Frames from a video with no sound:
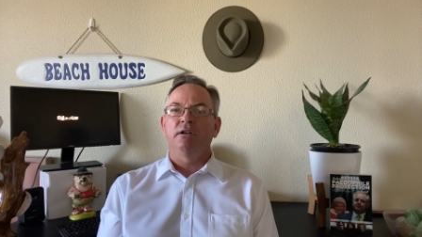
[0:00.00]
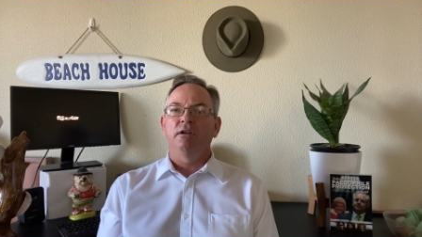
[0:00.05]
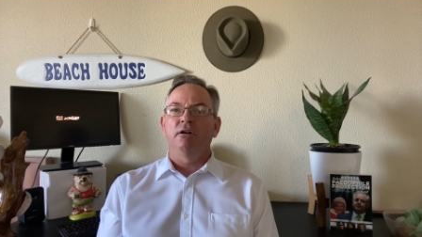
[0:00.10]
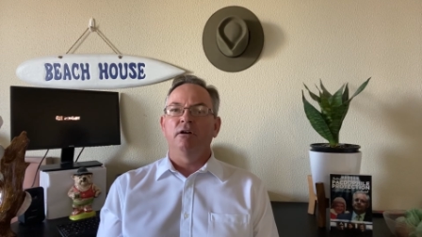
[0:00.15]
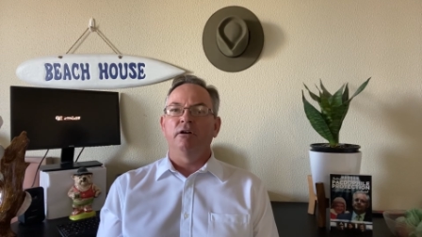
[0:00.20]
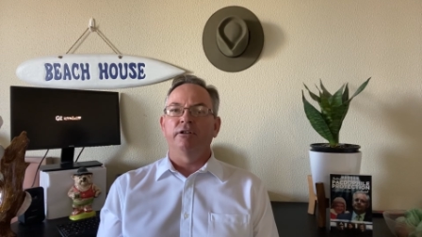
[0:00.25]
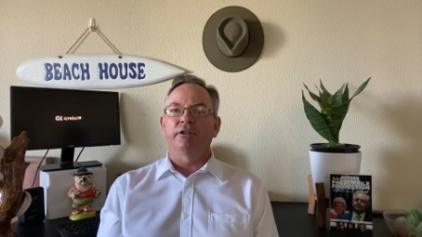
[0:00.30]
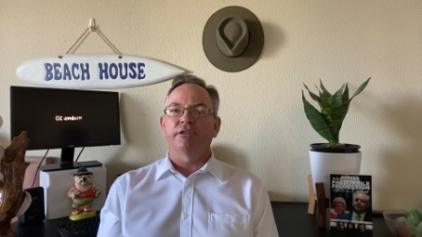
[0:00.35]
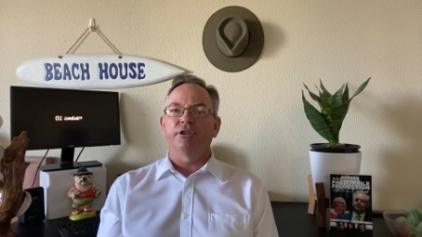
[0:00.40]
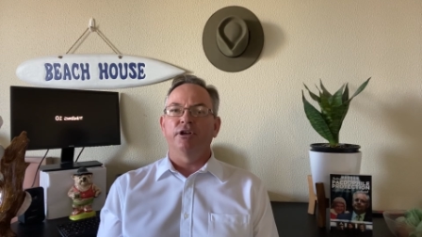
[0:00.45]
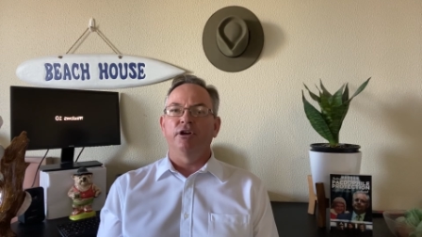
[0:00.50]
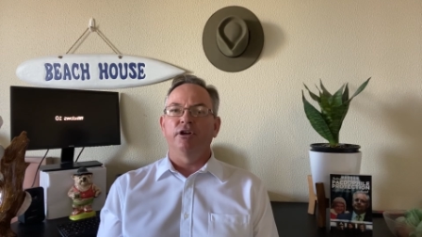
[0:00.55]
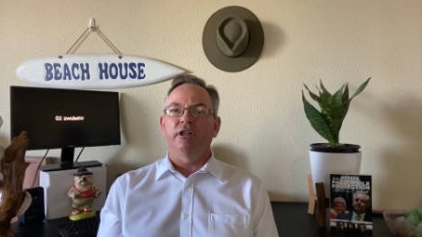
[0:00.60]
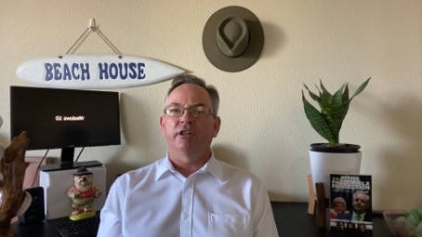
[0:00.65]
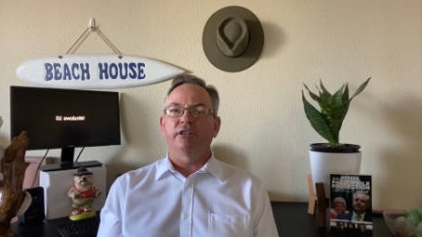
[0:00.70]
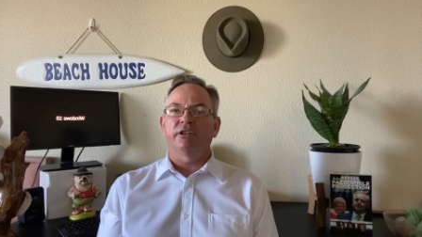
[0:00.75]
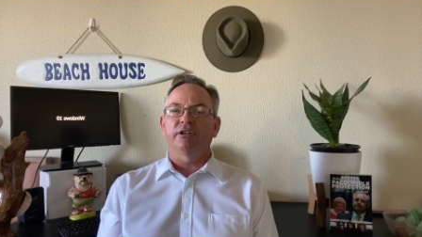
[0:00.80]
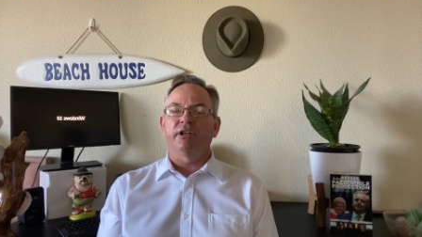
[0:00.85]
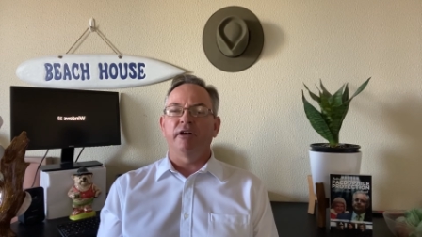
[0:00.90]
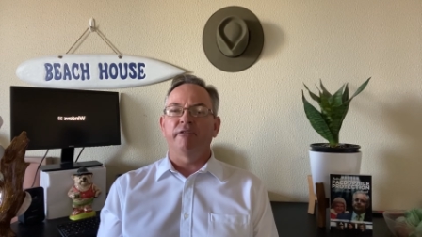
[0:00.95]
on the
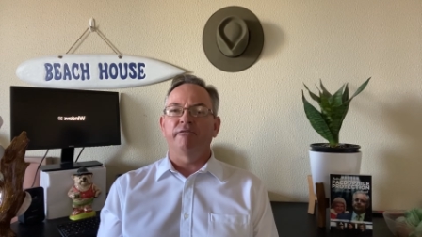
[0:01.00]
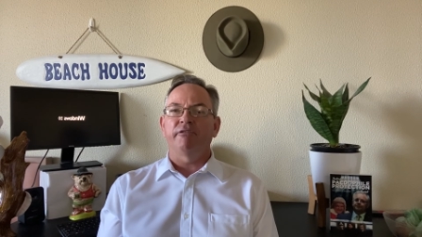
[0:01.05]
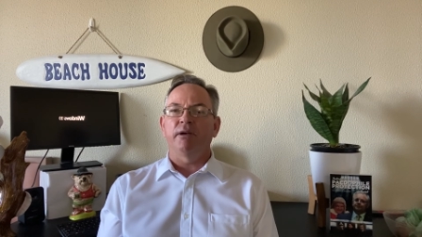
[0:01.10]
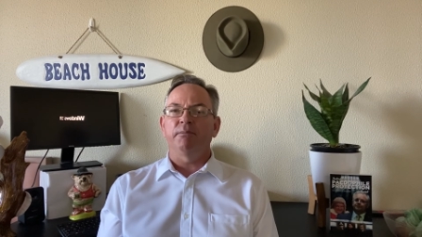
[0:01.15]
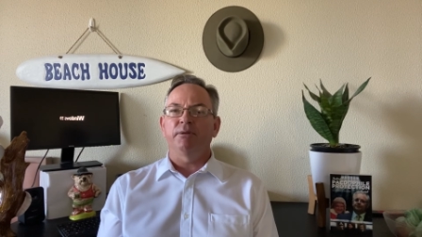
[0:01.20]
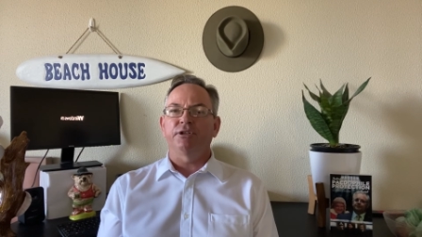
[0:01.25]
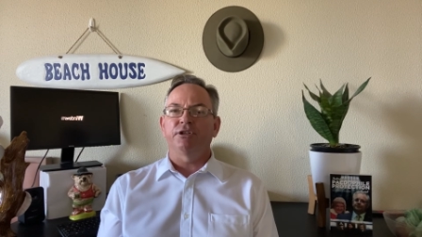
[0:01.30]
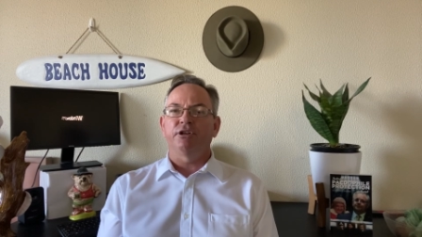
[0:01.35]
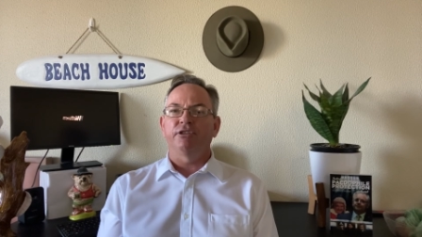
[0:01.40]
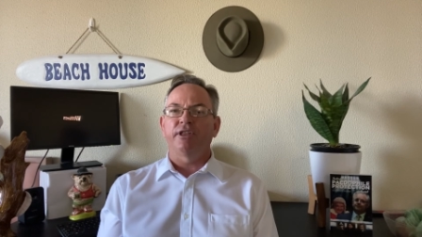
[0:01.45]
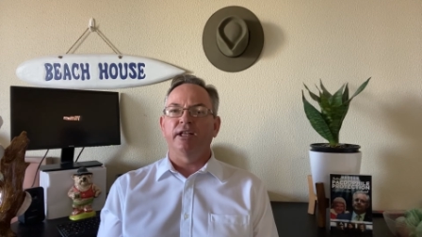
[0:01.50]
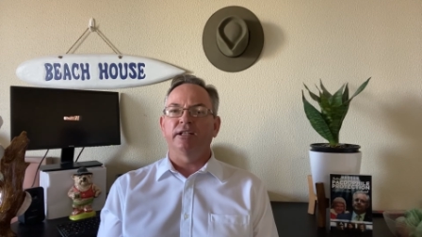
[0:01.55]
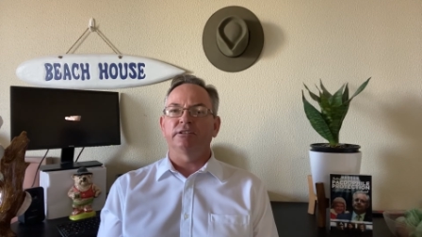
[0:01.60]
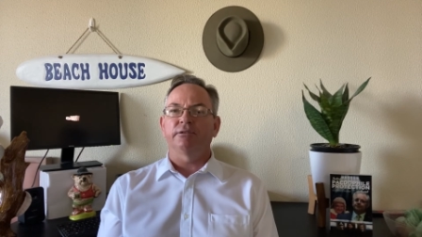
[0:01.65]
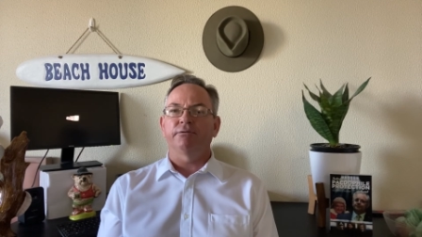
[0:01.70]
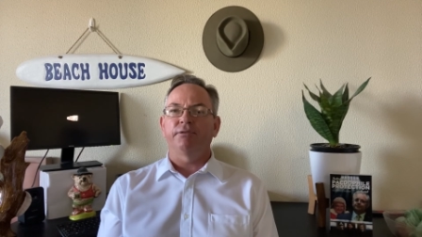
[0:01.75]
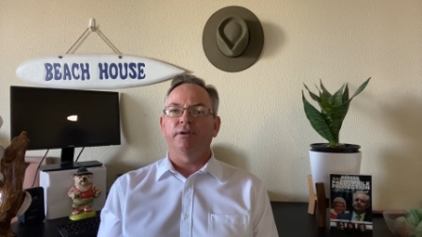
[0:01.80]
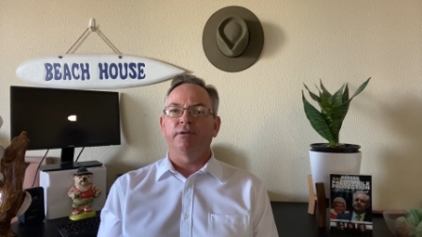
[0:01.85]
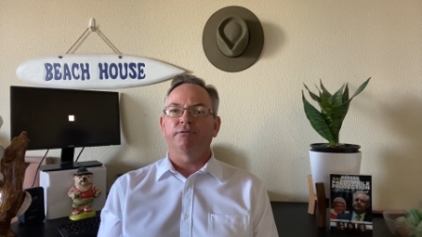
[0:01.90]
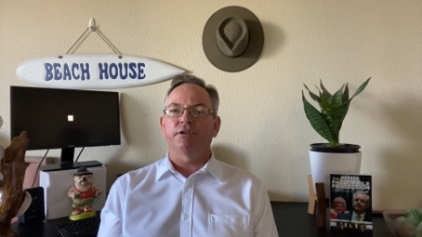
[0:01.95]
30th of November
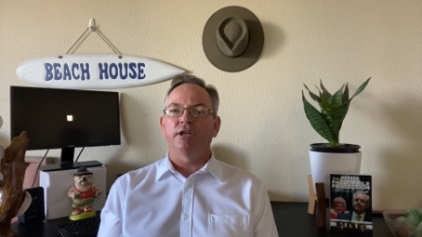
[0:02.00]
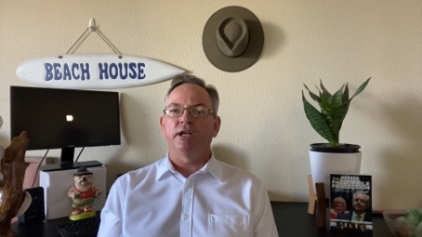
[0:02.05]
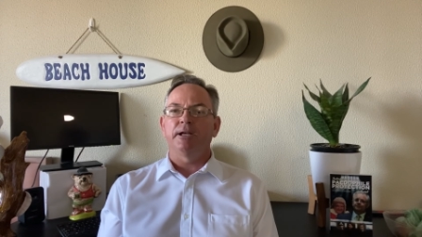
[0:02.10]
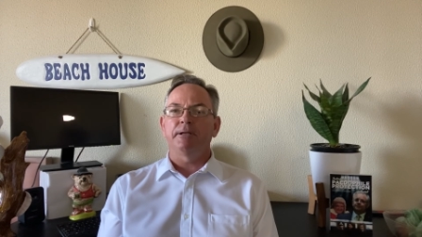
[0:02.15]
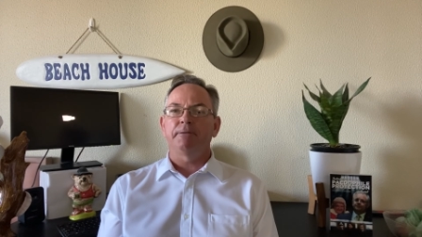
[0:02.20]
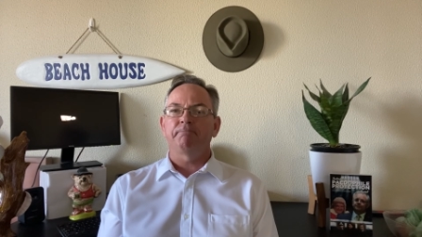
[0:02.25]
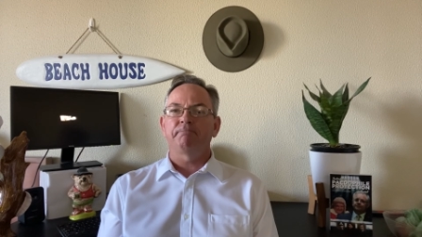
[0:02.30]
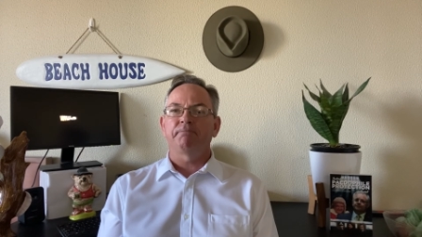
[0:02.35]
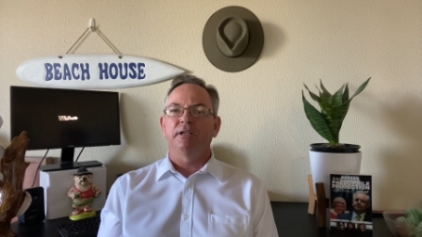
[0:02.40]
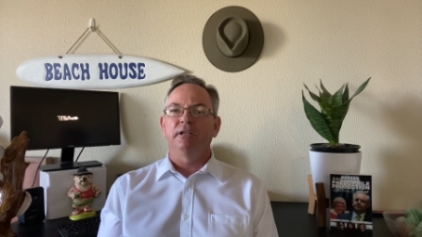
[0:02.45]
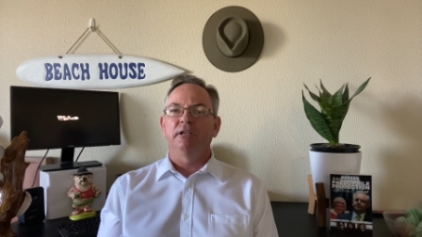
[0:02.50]
2015.